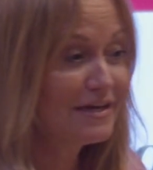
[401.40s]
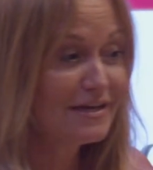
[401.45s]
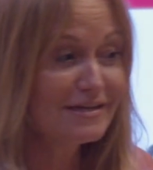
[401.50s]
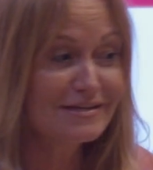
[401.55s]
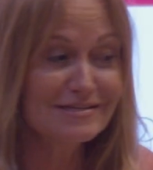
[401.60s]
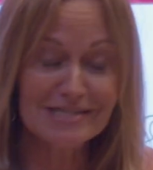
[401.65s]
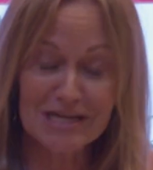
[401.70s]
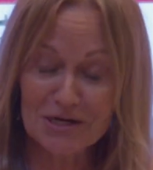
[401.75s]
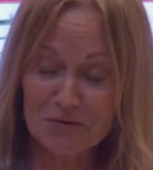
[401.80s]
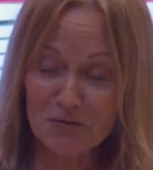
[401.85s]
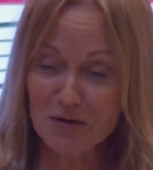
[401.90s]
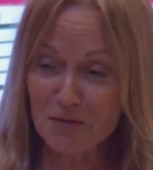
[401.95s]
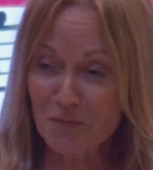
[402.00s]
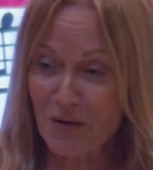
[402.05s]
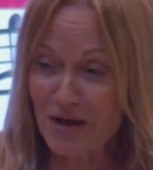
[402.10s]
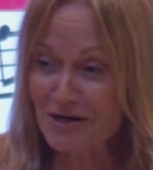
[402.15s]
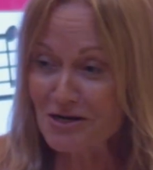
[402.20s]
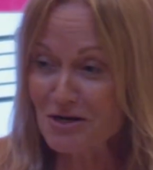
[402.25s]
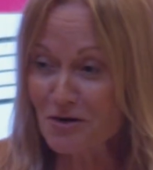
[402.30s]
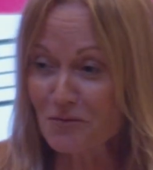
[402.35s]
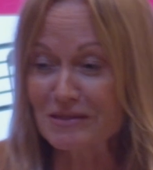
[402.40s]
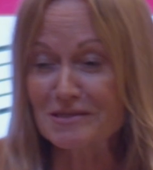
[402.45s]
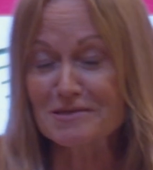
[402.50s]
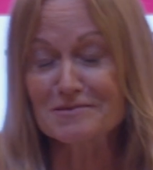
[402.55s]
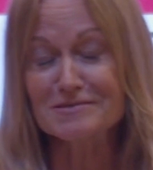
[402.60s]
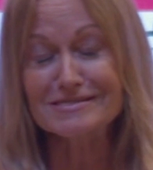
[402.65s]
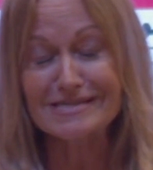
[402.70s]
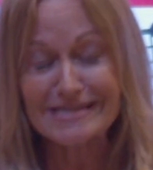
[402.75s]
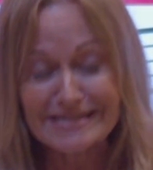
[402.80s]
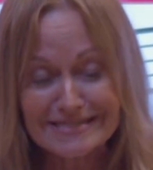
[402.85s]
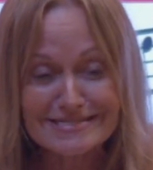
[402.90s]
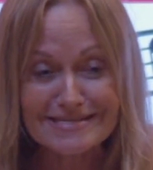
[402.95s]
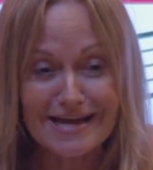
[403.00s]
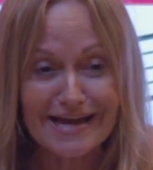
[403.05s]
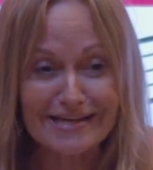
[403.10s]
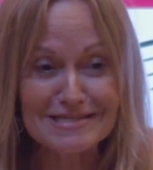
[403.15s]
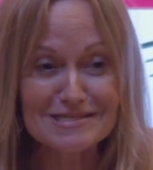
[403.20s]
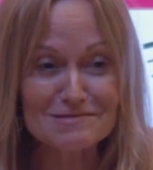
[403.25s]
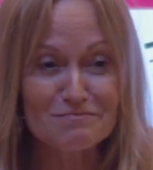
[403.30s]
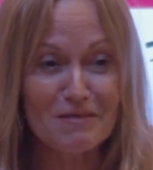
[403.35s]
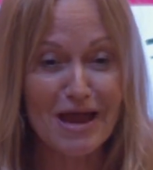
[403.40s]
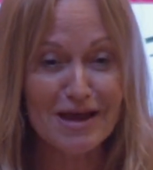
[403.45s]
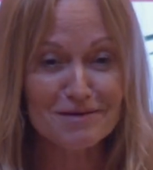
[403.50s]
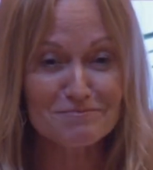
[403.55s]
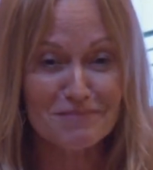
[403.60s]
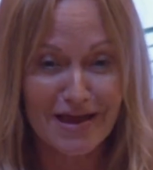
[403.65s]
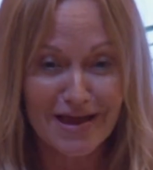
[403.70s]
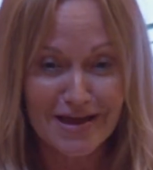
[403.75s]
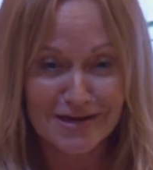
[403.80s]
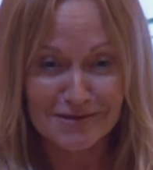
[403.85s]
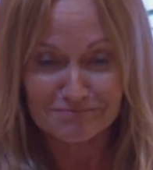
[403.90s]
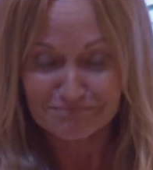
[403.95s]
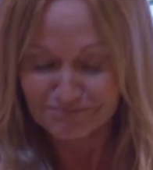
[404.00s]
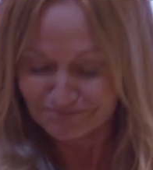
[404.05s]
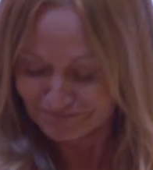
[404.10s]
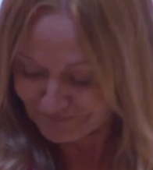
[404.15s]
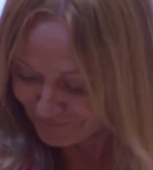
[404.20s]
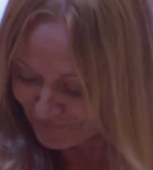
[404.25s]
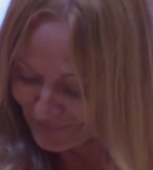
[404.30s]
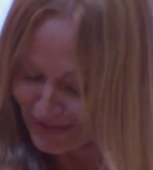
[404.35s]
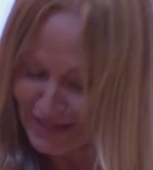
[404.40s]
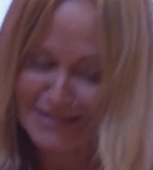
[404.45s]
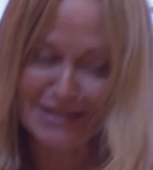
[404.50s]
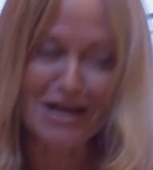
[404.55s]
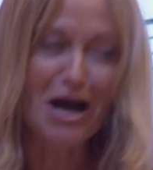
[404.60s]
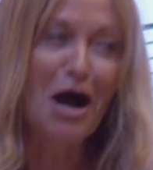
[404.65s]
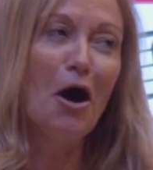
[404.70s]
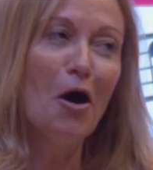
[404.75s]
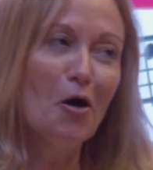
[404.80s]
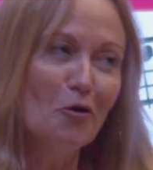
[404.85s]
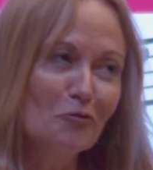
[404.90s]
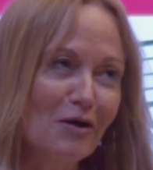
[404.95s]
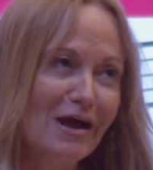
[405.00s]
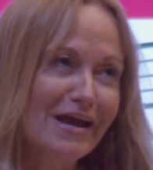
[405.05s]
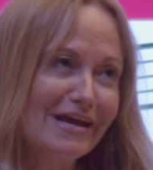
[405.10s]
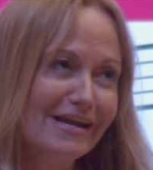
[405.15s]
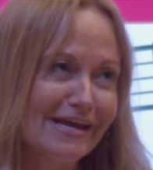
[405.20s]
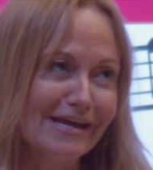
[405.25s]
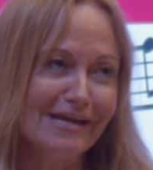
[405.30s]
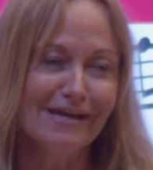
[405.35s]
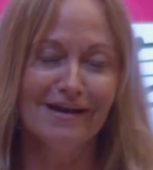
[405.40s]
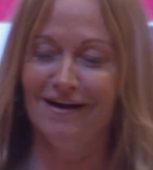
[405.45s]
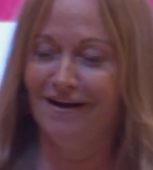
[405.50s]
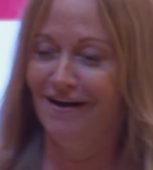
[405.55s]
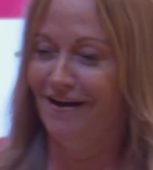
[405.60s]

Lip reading: Does anyone want to know what's inside this backpack? All righty.